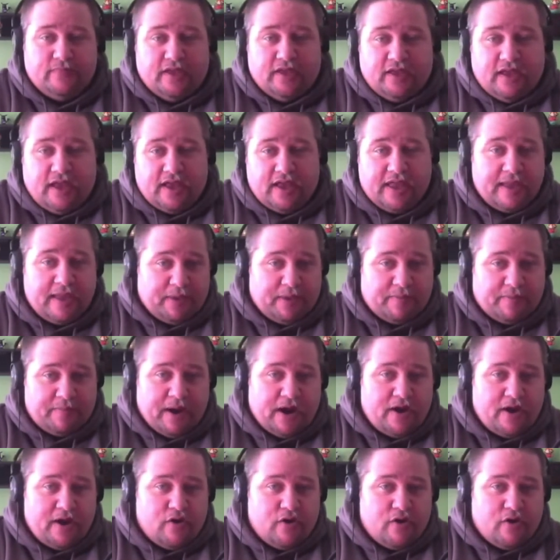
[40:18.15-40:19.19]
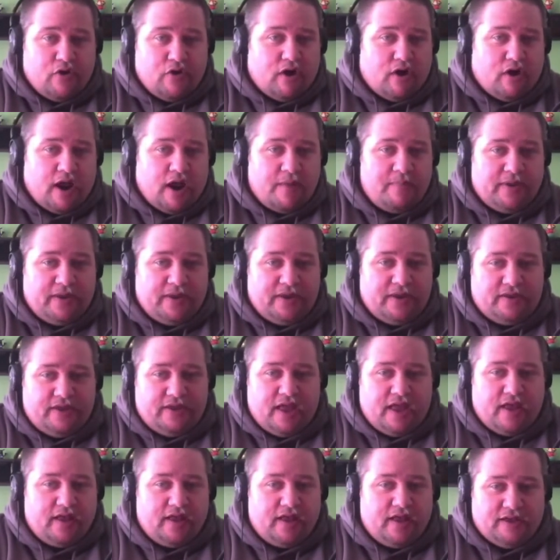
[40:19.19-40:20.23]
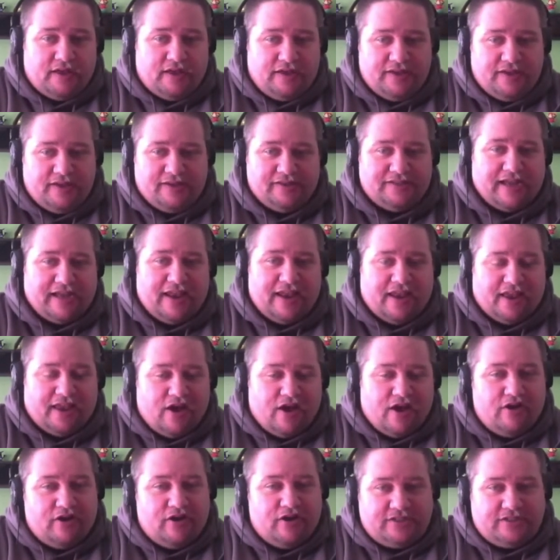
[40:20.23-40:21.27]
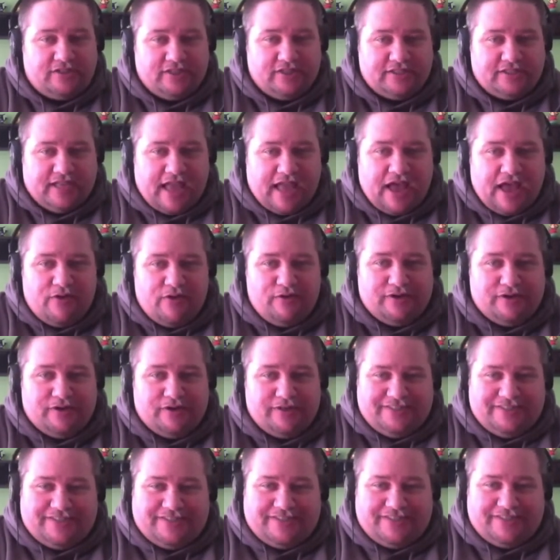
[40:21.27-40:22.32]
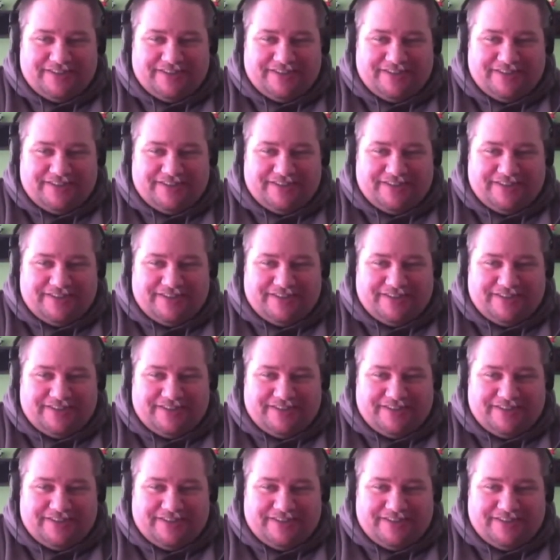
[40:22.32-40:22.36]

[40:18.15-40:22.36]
a game like Mario Kart, I'd be killing because I had like 160 hours. So.